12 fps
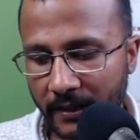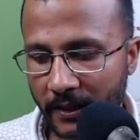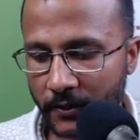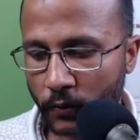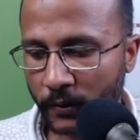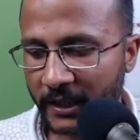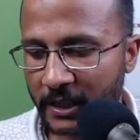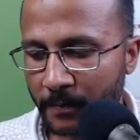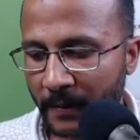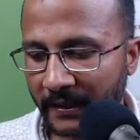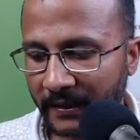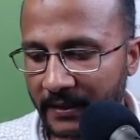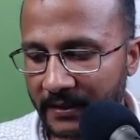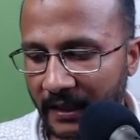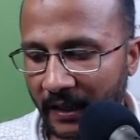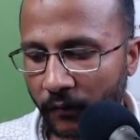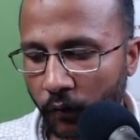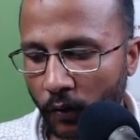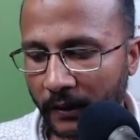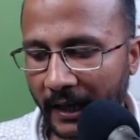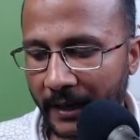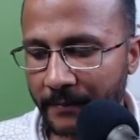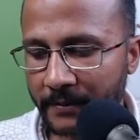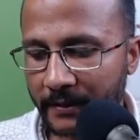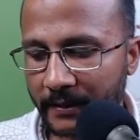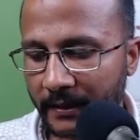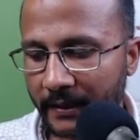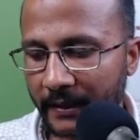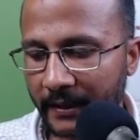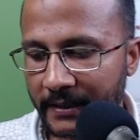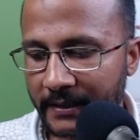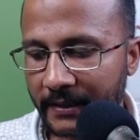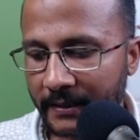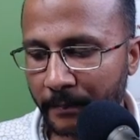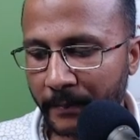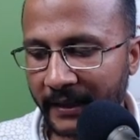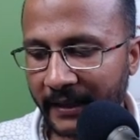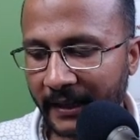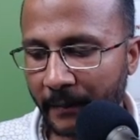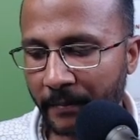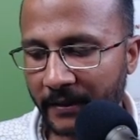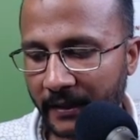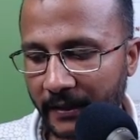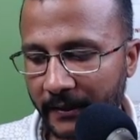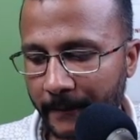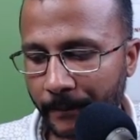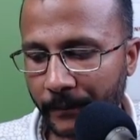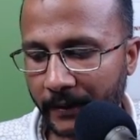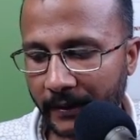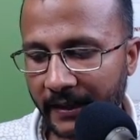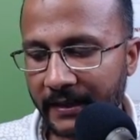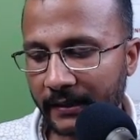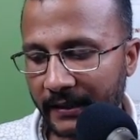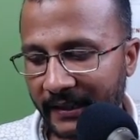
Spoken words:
So displaying the star 4 times is being repeated, right?